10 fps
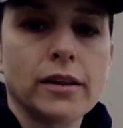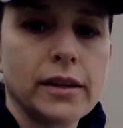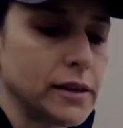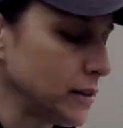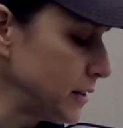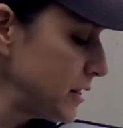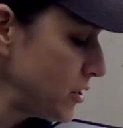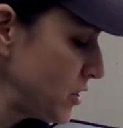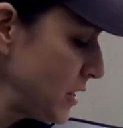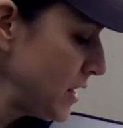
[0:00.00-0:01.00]
little
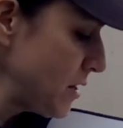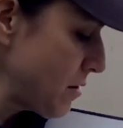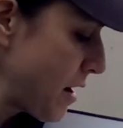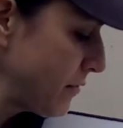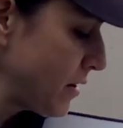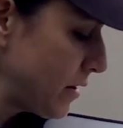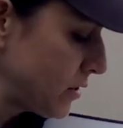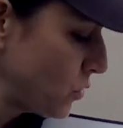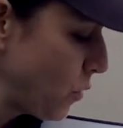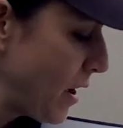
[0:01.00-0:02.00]
addition here. I've
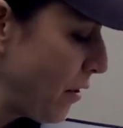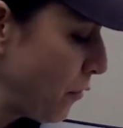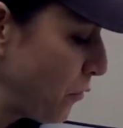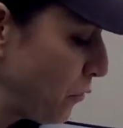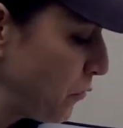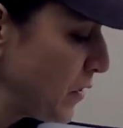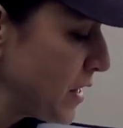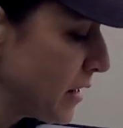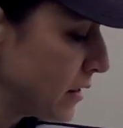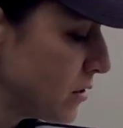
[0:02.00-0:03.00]
got 12
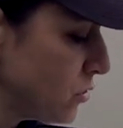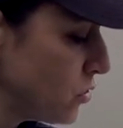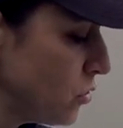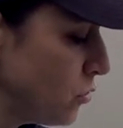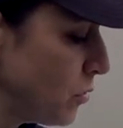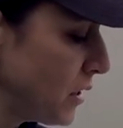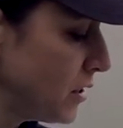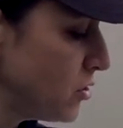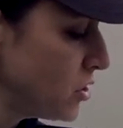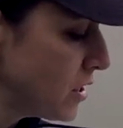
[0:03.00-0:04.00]
feet 2
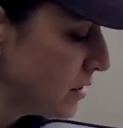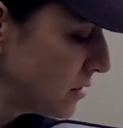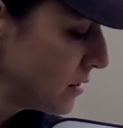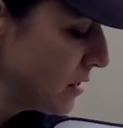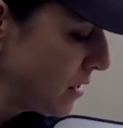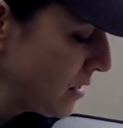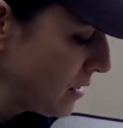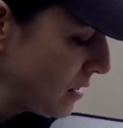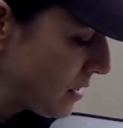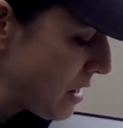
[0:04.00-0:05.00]
inches.
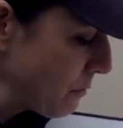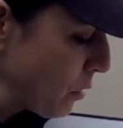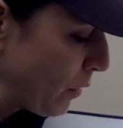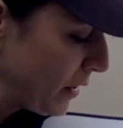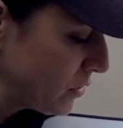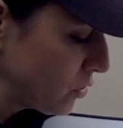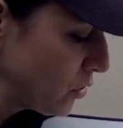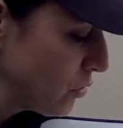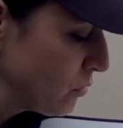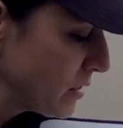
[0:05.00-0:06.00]
I'm going to
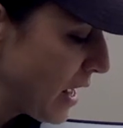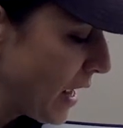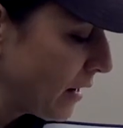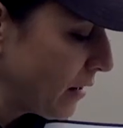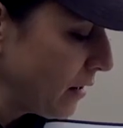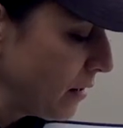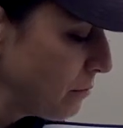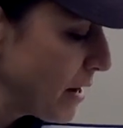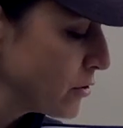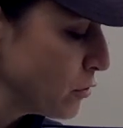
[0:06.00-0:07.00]
use that
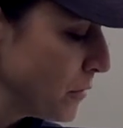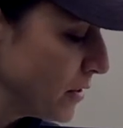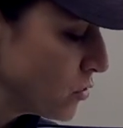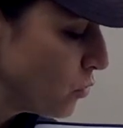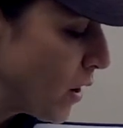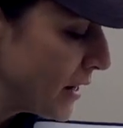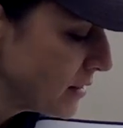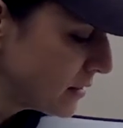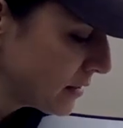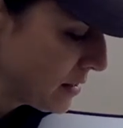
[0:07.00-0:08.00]
measurement
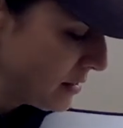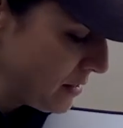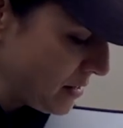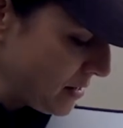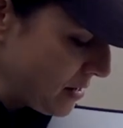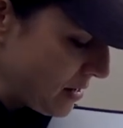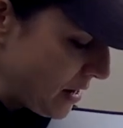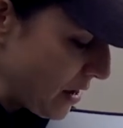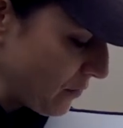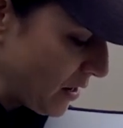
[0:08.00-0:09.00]
twice,
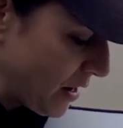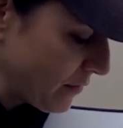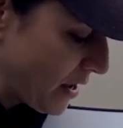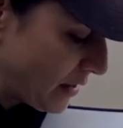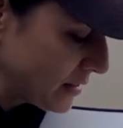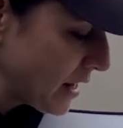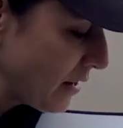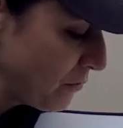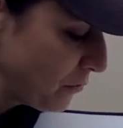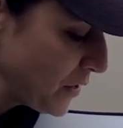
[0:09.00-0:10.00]
and then I've got
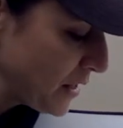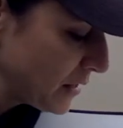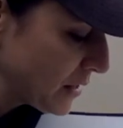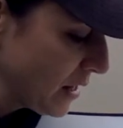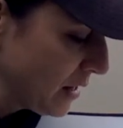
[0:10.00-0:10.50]
10 feet